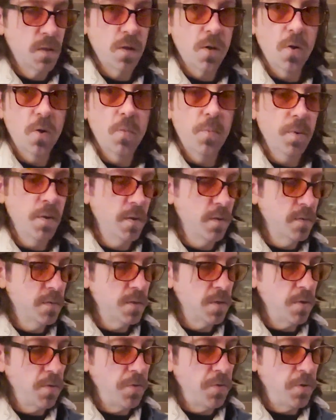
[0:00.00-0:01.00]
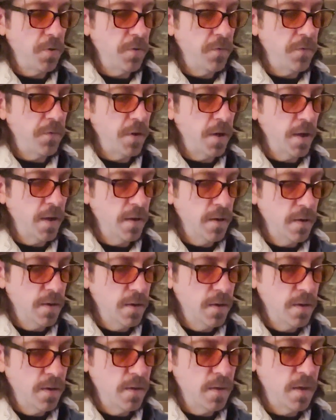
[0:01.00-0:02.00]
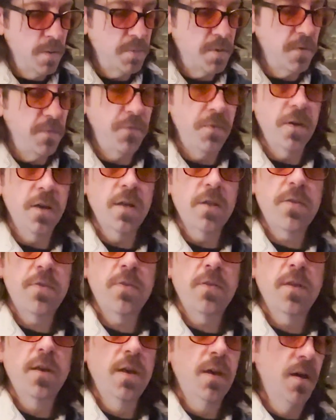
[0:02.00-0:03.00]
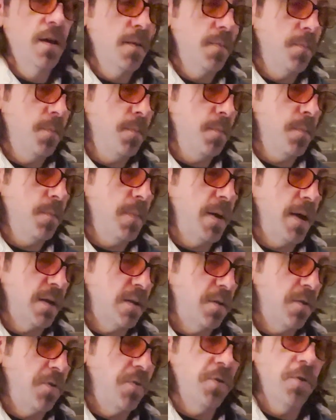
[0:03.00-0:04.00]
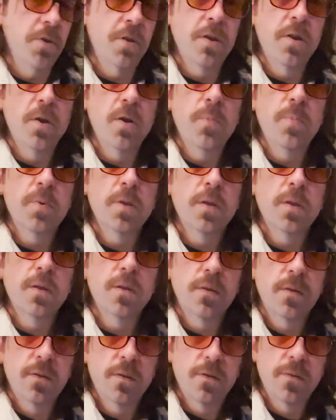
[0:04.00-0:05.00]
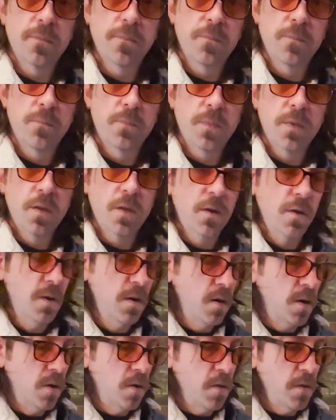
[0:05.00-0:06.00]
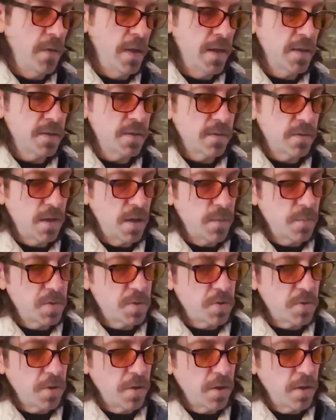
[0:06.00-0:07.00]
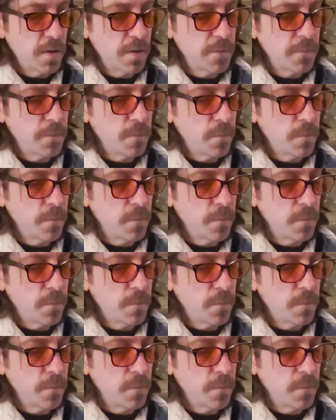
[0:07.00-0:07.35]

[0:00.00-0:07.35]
Open, so 3rd fret to 5th, back to 3rd and open, on that same string.